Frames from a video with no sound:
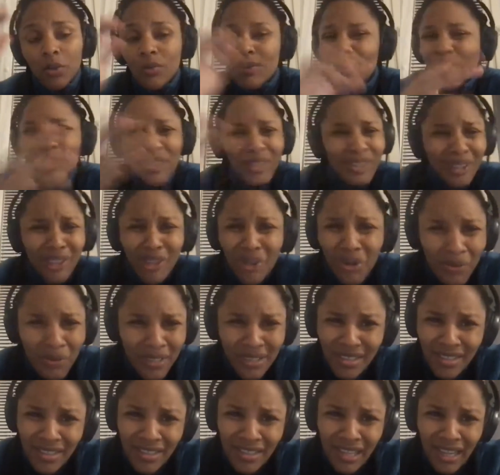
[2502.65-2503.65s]
We were the
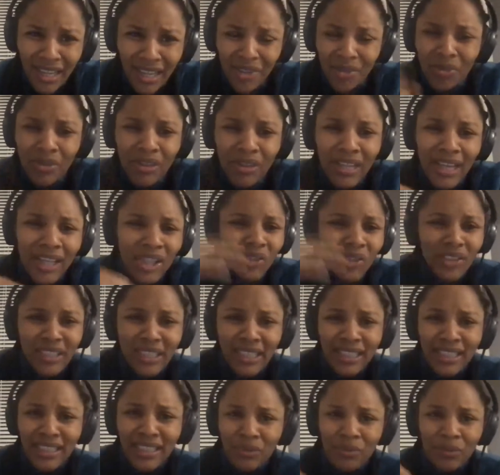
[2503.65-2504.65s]
lowest. Wow. I don't
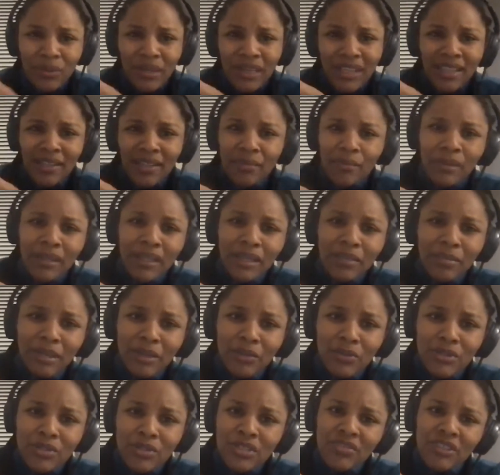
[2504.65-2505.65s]
think anybody
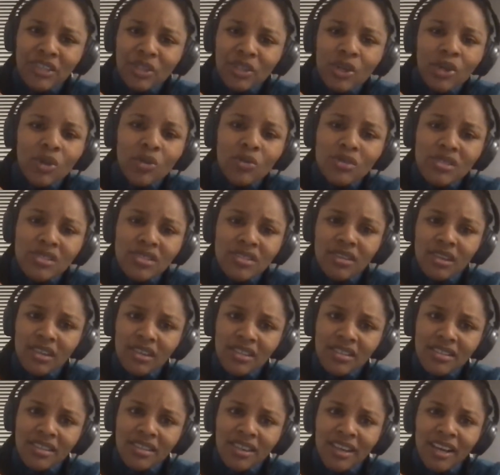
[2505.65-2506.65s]
was even close to
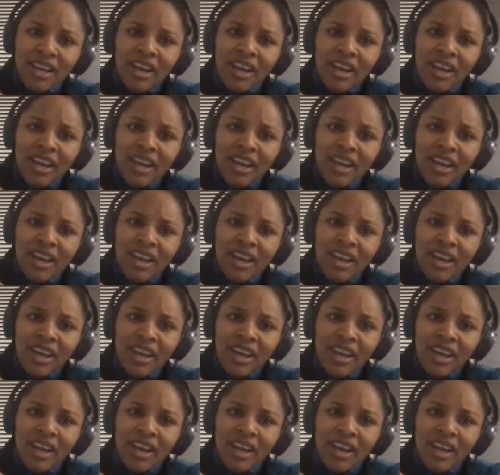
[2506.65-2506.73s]
us.